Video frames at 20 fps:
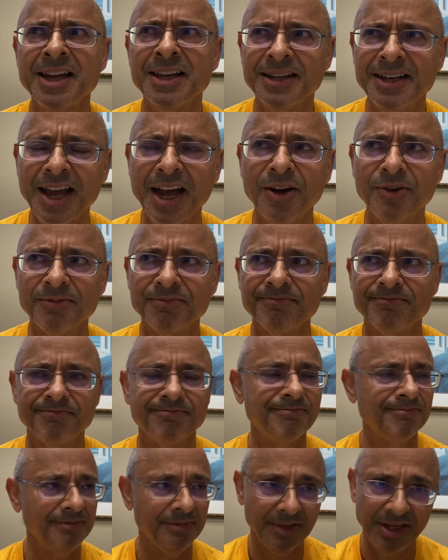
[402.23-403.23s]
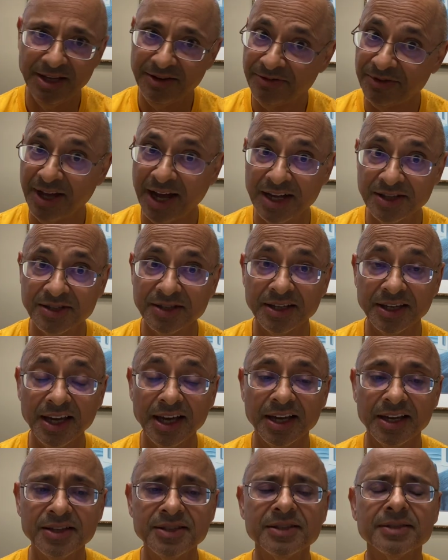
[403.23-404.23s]
Now, if that's the
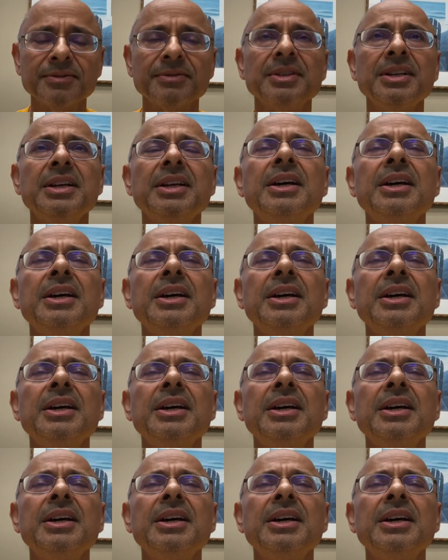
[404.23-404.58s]
case,